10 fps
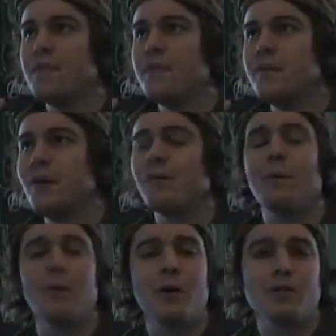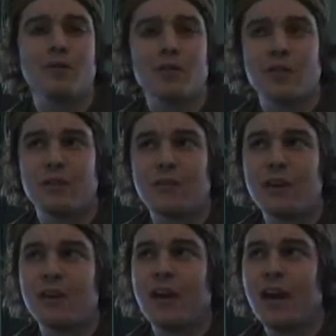You know, when the book was originally
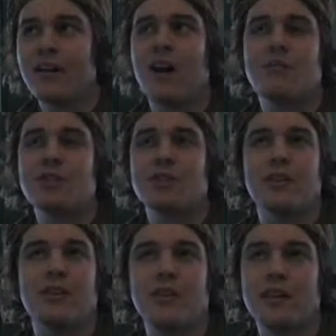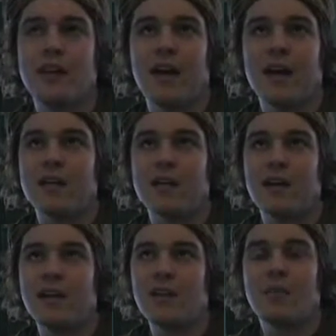written, I'm sure that he had,
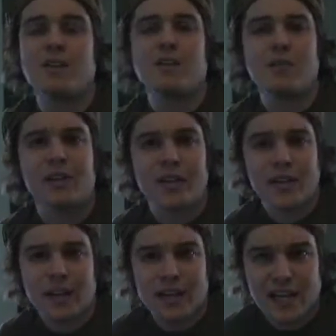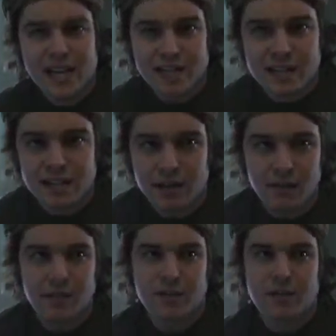there wasn't really any hints that
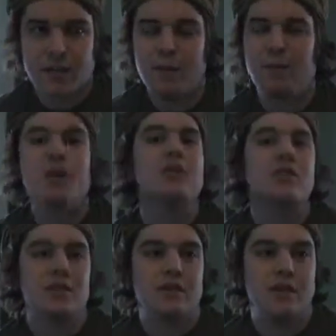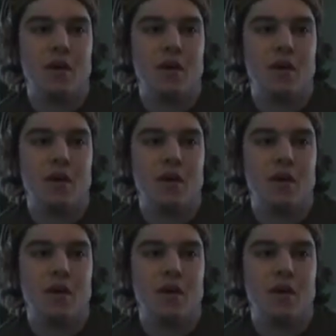it was malicious at